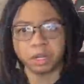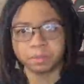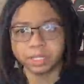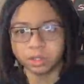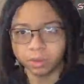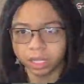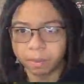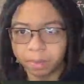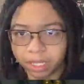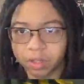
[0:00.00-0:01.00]
to be doing a
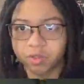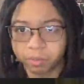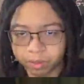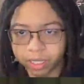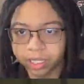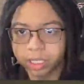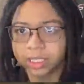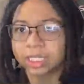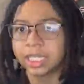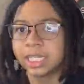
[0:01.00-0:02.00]
million triple
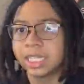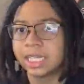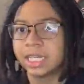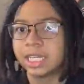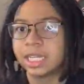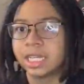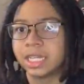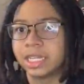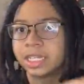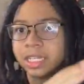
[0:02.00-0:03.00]
kills
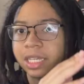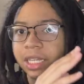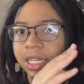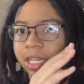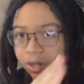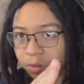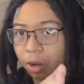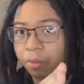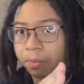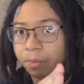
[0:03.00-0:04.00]
in a row
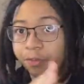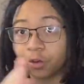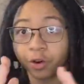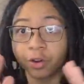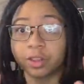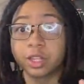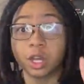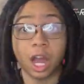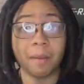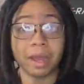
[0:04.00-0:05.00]
for the
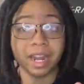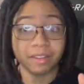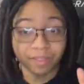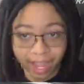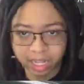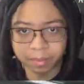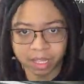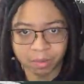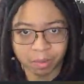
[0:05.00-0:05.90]
combat knife and the baseball